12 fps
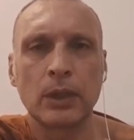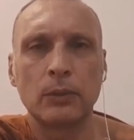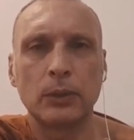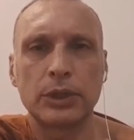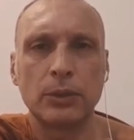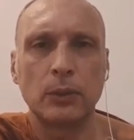
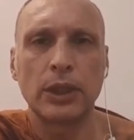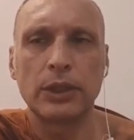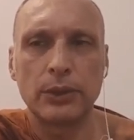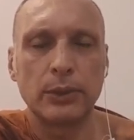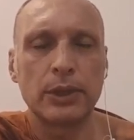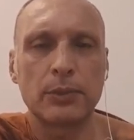what you want to
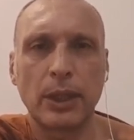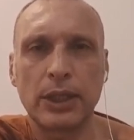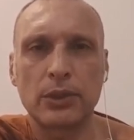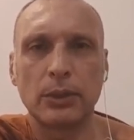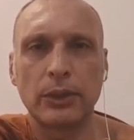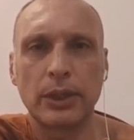do is make
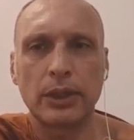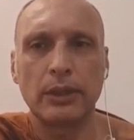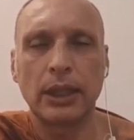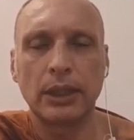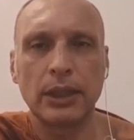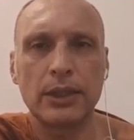sure that
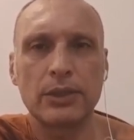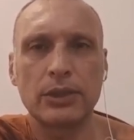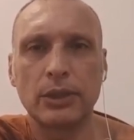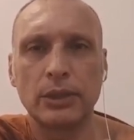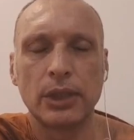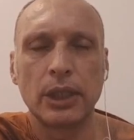at least
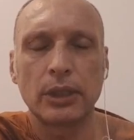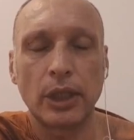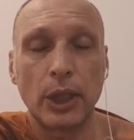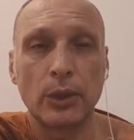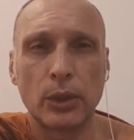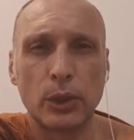you
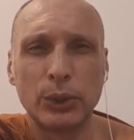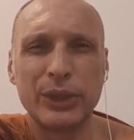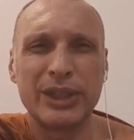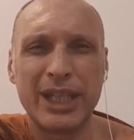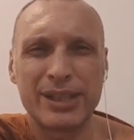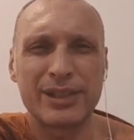go to a
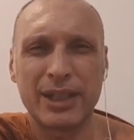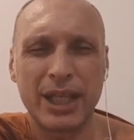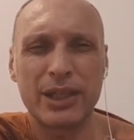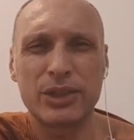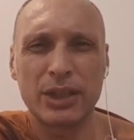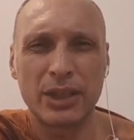good
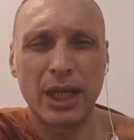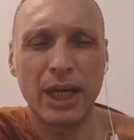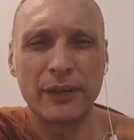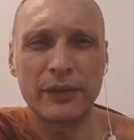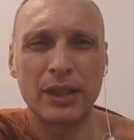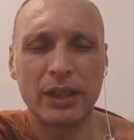destination
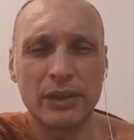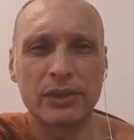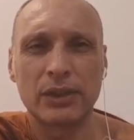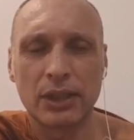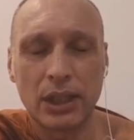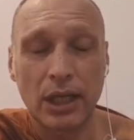after
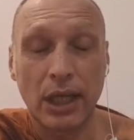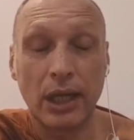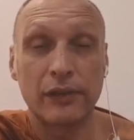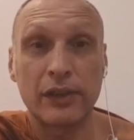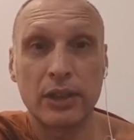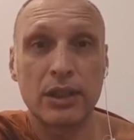
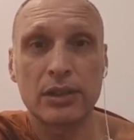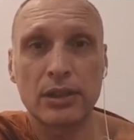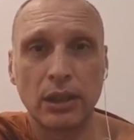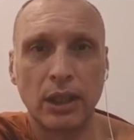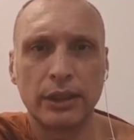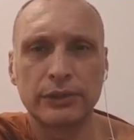this
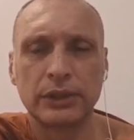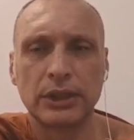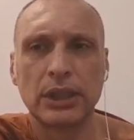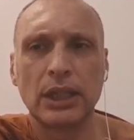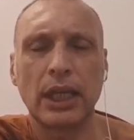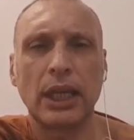life.
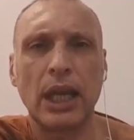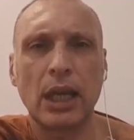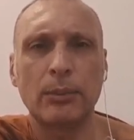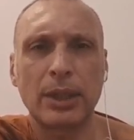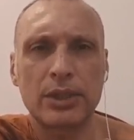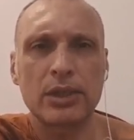And how
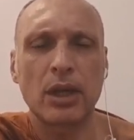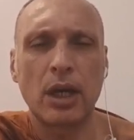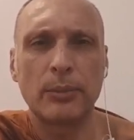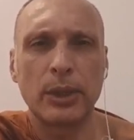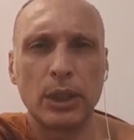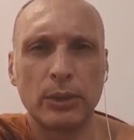much
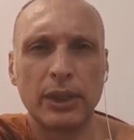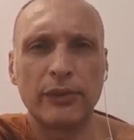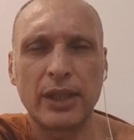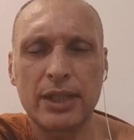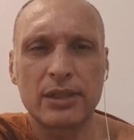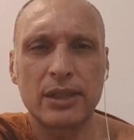time are you
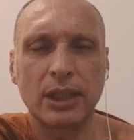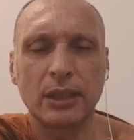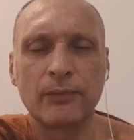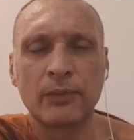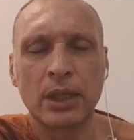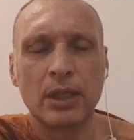investing?
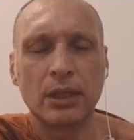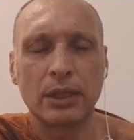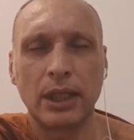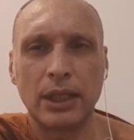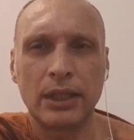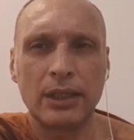
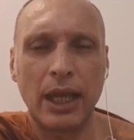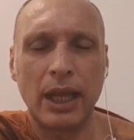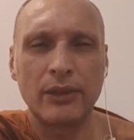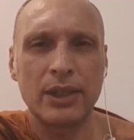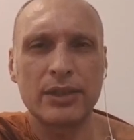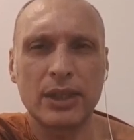
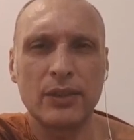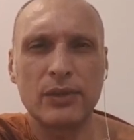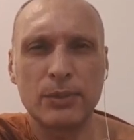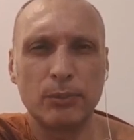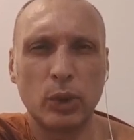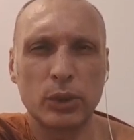And this
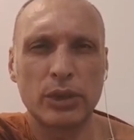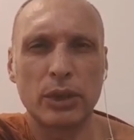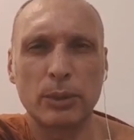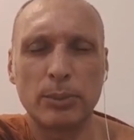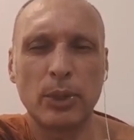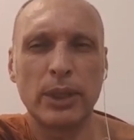gives more to
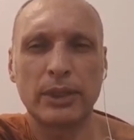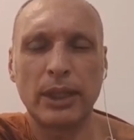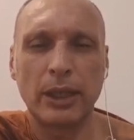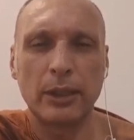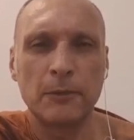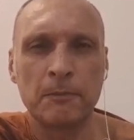the point
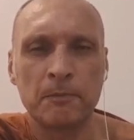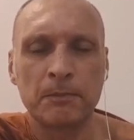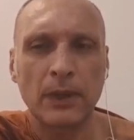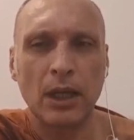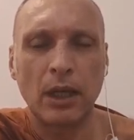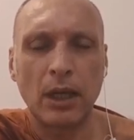that
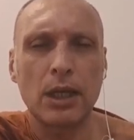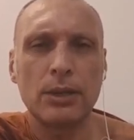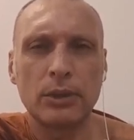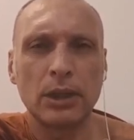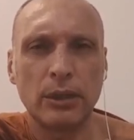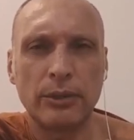I
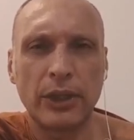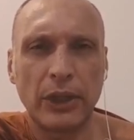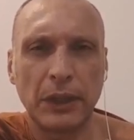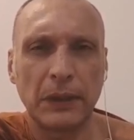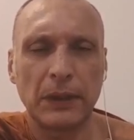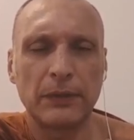really
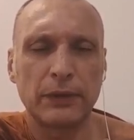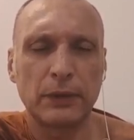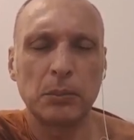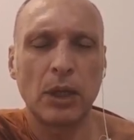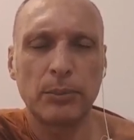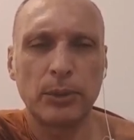think,
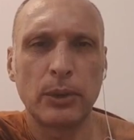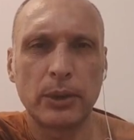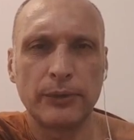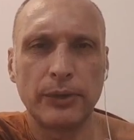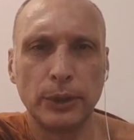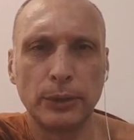from my point
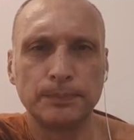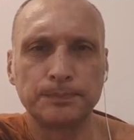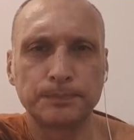of view,